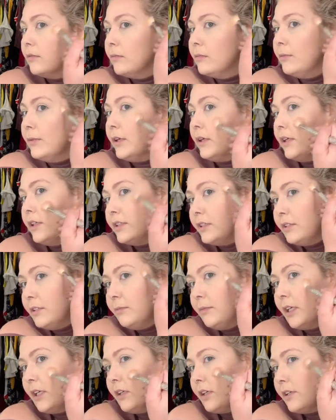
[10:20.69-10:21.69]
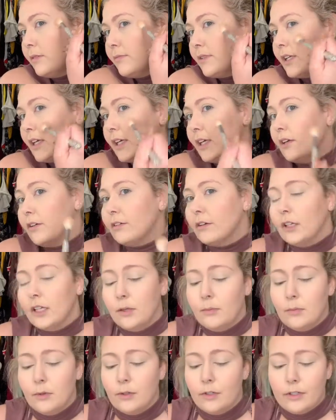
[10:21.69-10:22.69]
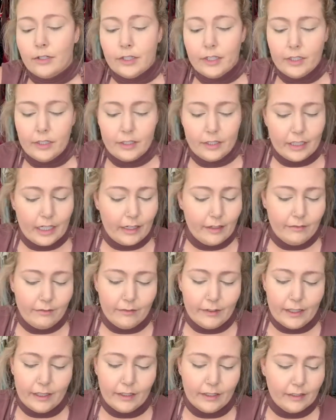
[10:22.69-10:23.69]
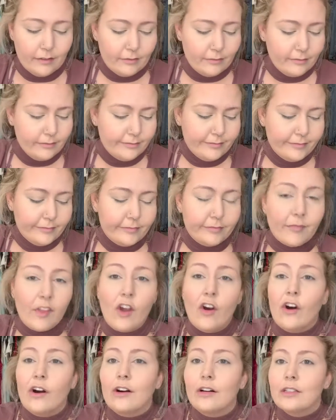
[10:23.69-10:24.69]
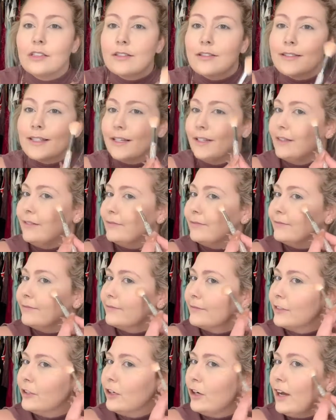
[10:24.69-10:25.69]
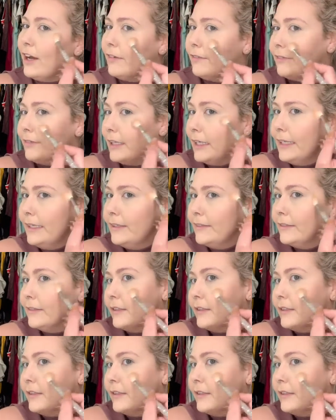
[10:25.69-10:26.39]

But sometimes I get really bored and I'm feeling artsy, crafty,